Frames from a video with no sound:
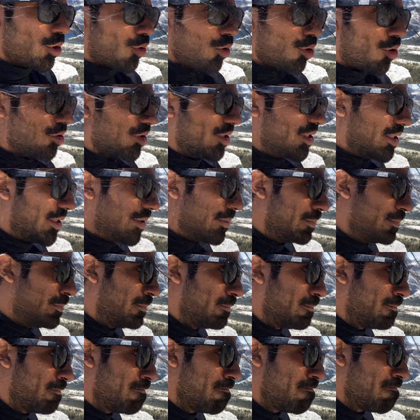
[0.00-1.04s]
all in,
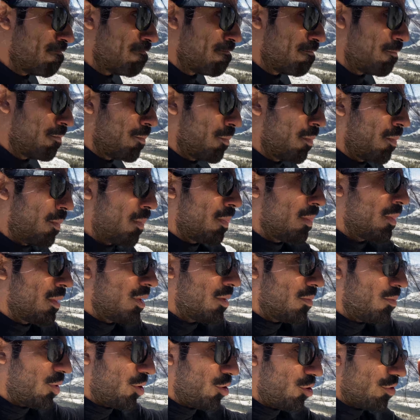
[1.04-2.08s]

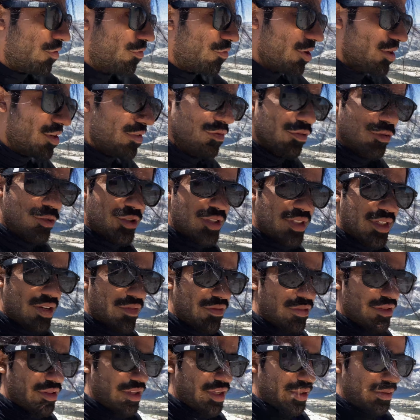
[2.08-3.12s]
but you're afraid of losing
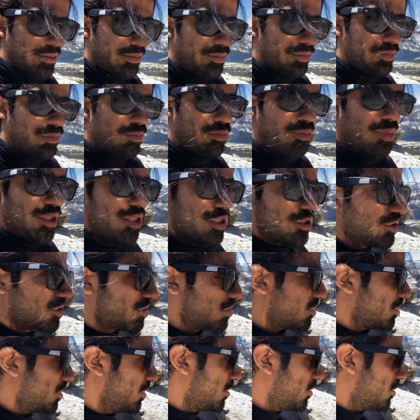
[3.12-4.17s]
everything because
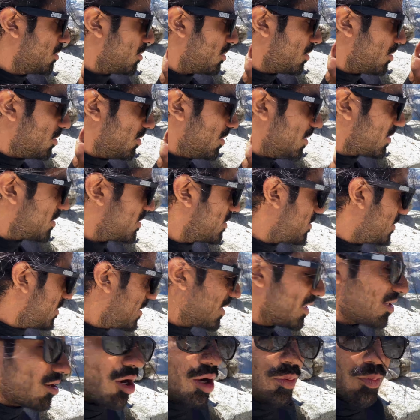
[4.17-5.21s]
this thing
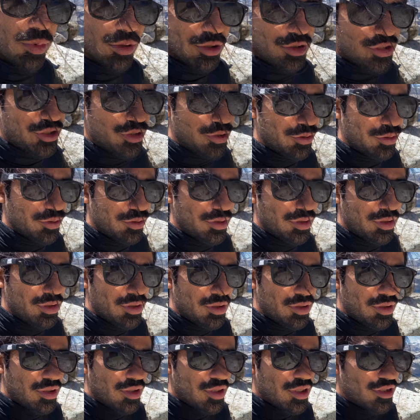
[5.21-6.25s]
humbles you
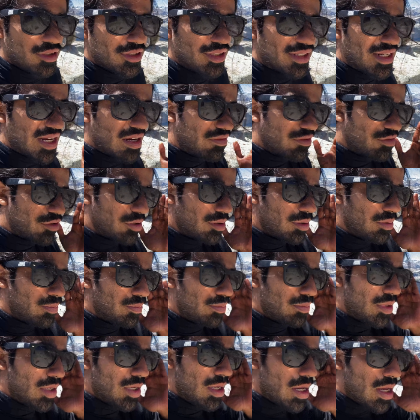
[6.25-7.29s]
to never
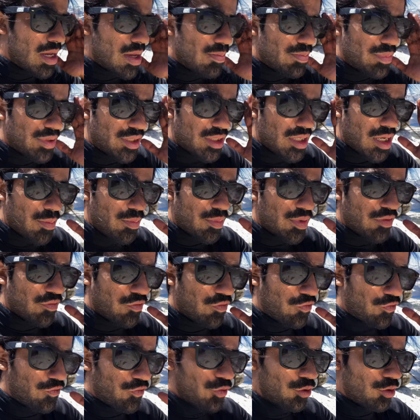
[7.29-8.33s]
become
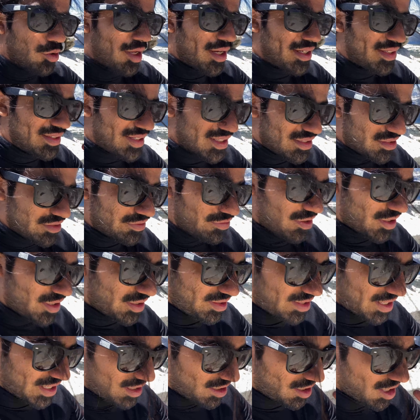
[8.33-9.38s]
full identified
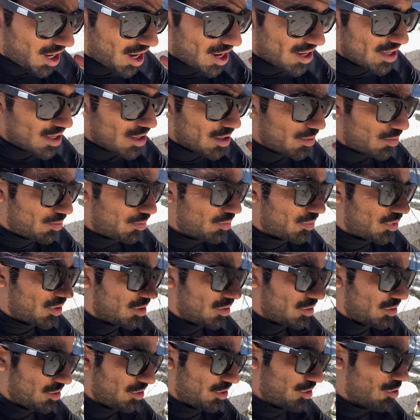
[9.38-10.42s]
that I am,
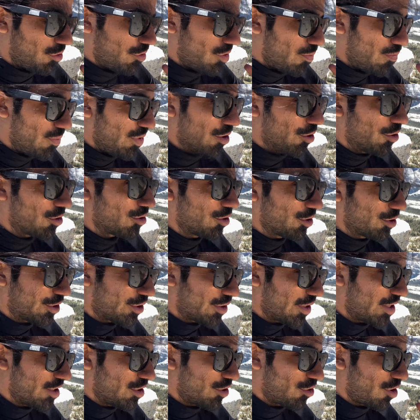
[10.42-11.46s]
you know, the miracle
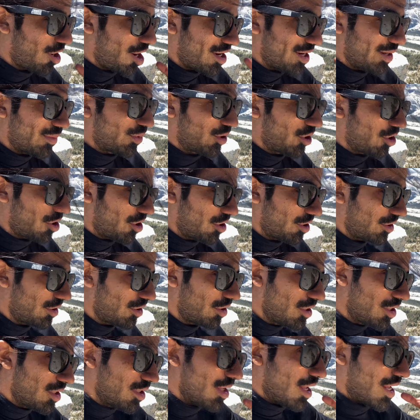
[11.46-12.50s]
creator, I am God,
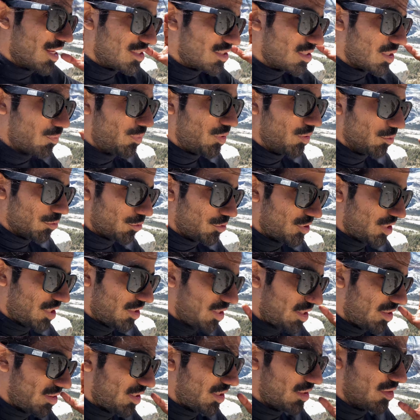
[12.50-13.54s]
as some people would say they
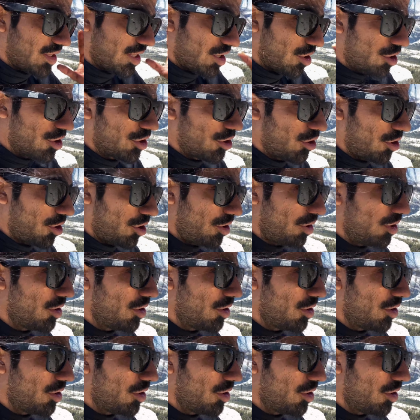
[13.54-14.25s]
think they are God.